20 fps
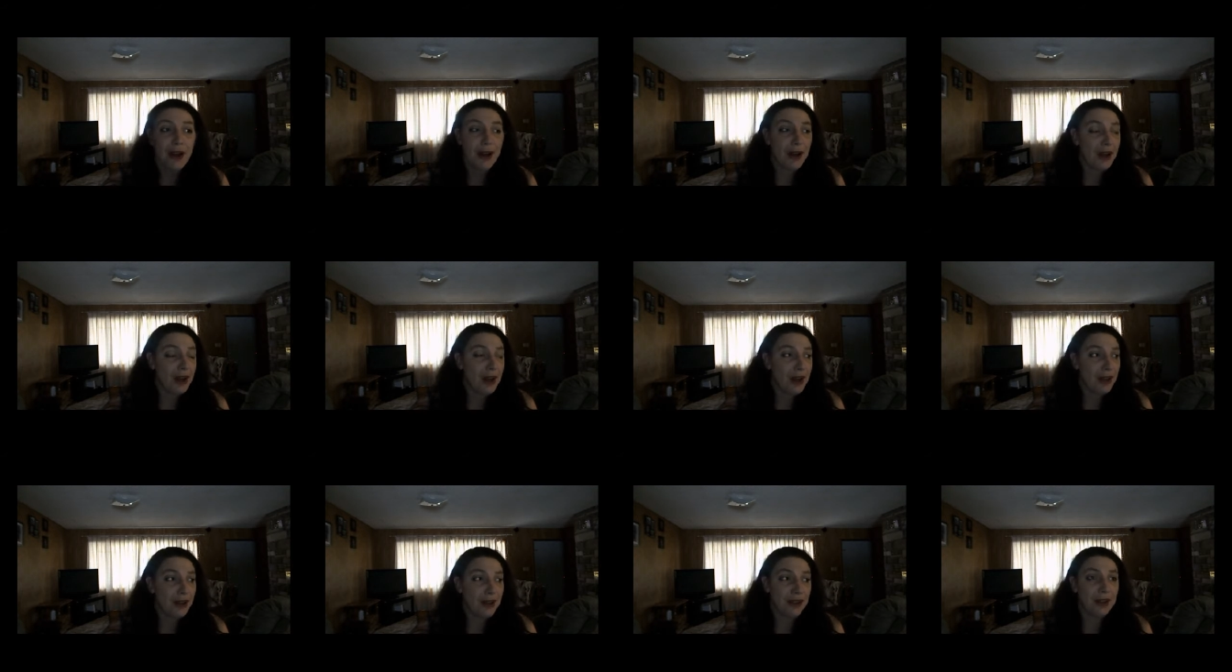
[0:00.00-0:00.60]

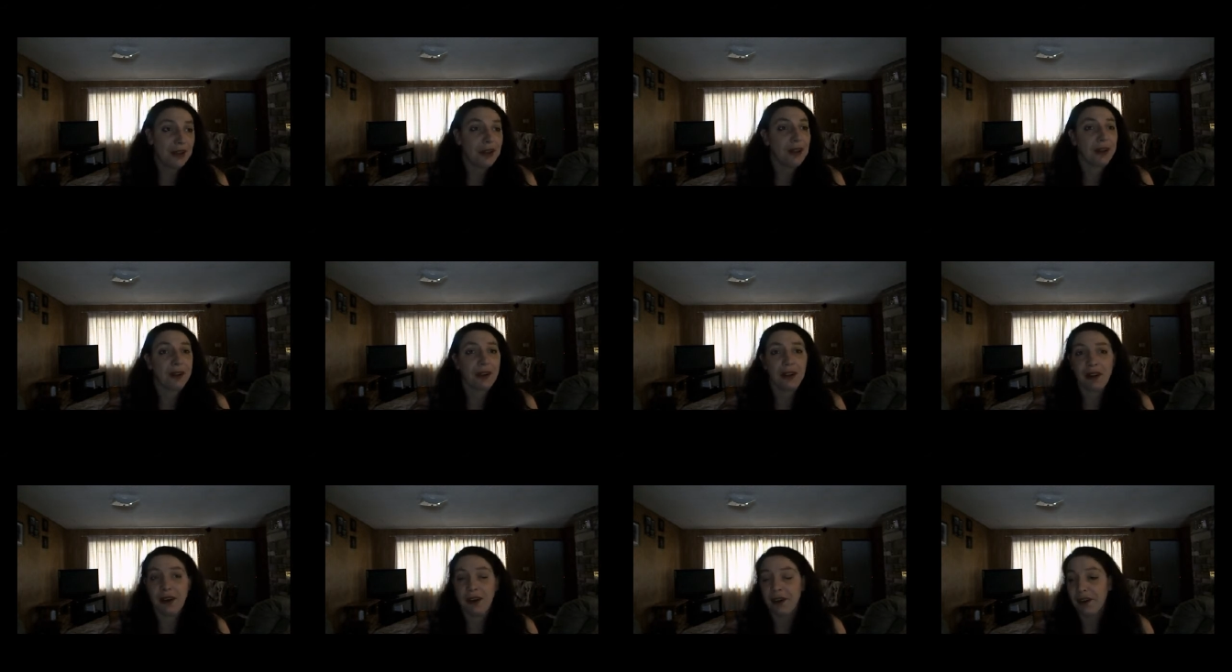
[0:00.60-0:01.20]
and
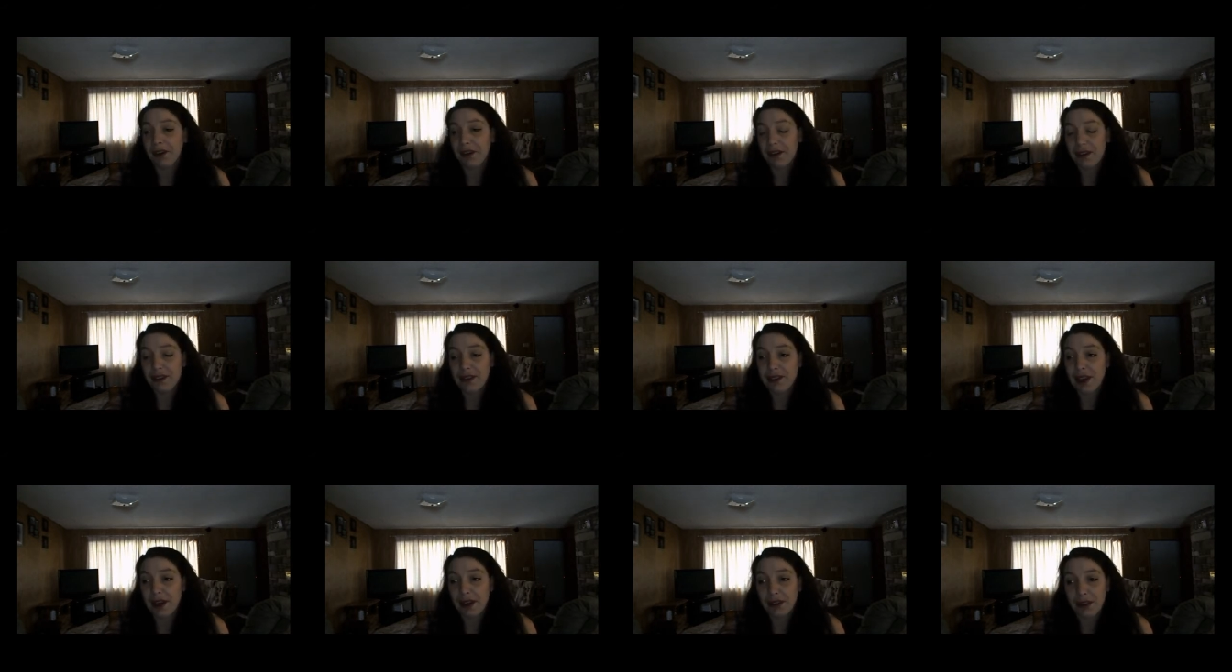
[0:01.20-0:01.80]
they're going to
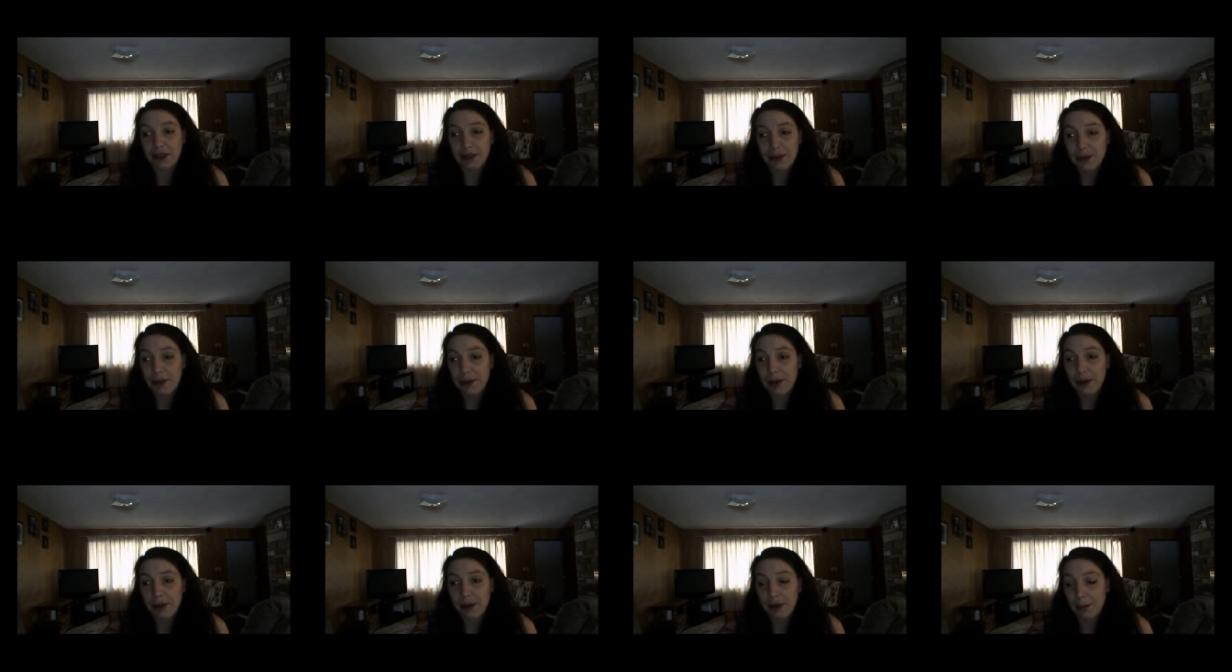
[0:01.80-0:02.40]
tell you
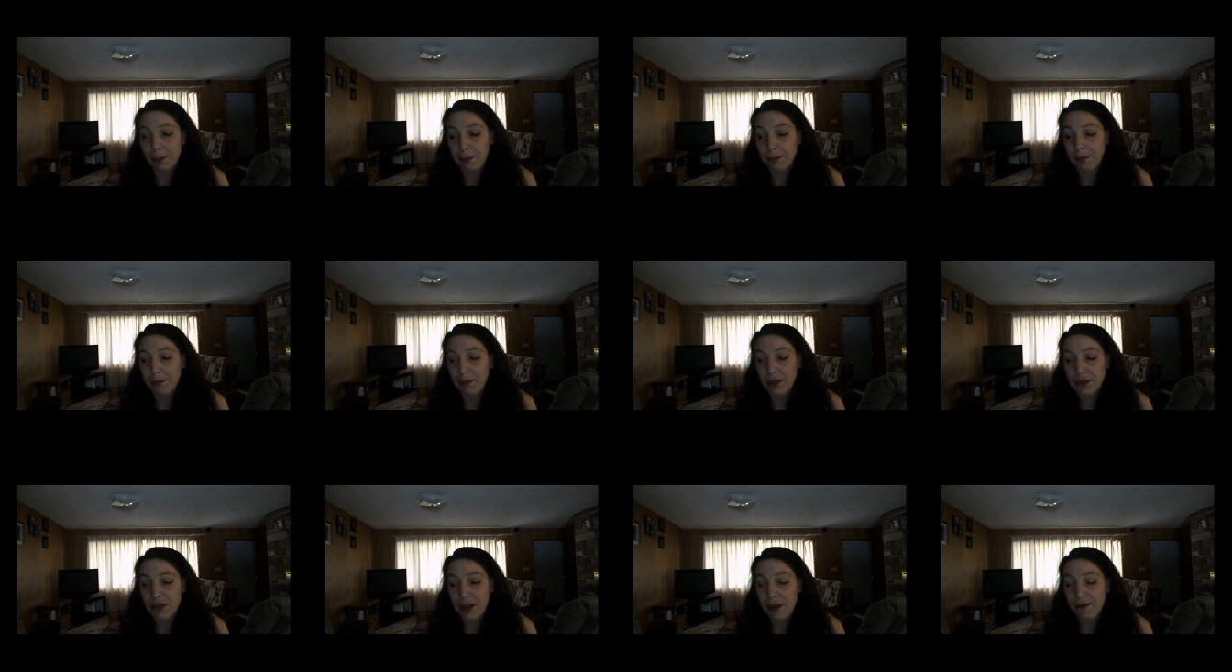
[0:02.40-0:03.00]
your
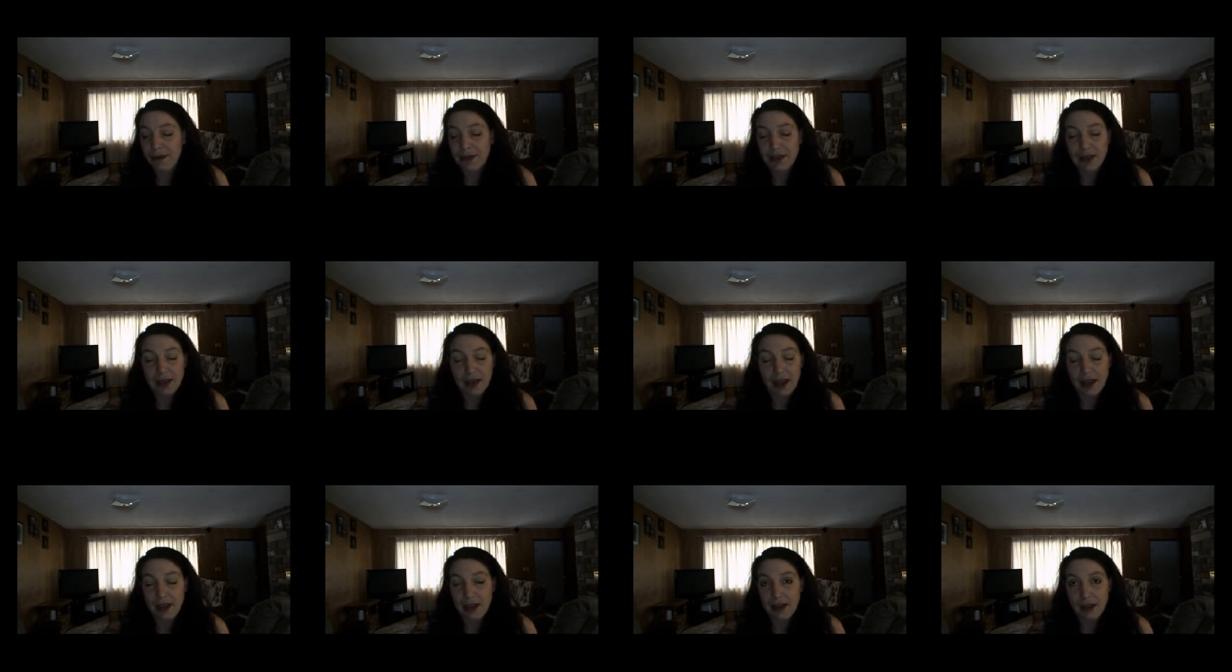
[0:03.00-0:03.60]
stuff
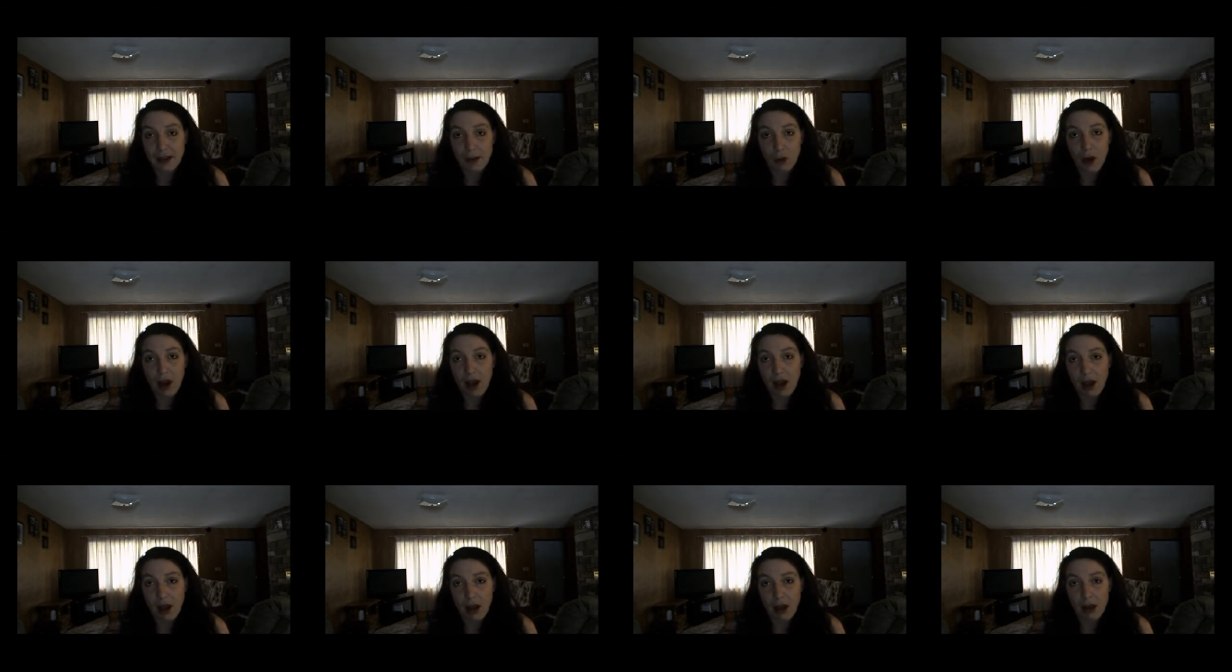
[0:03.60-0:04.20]
isn't edited
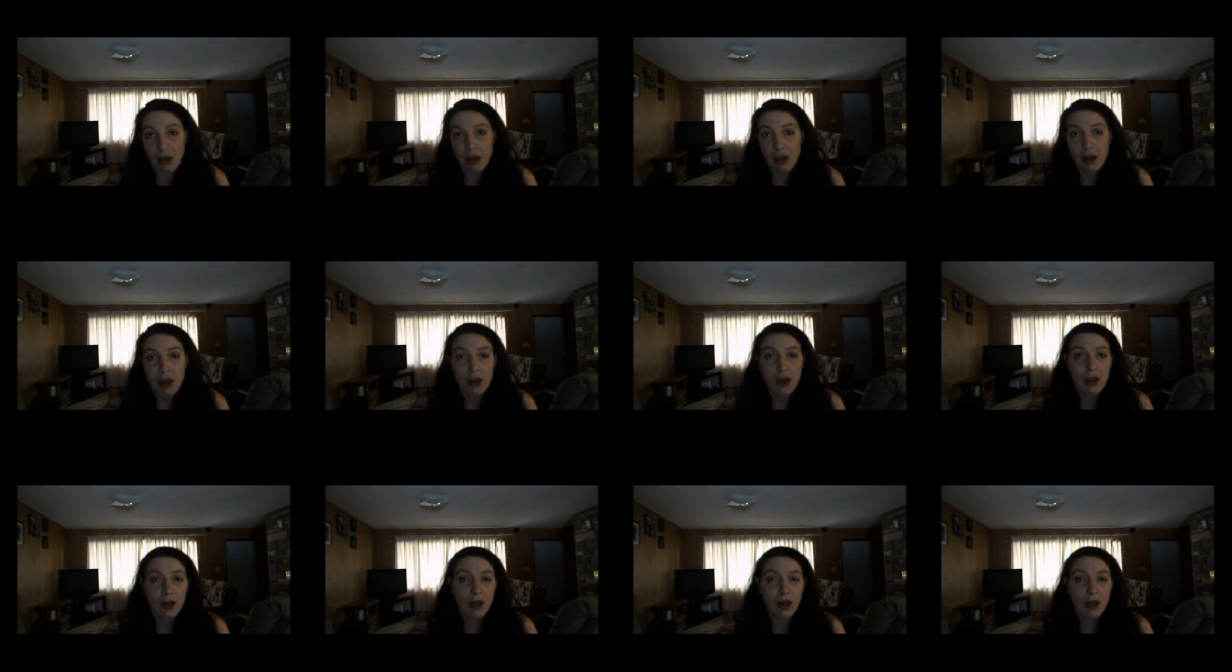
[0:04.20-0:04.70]
well.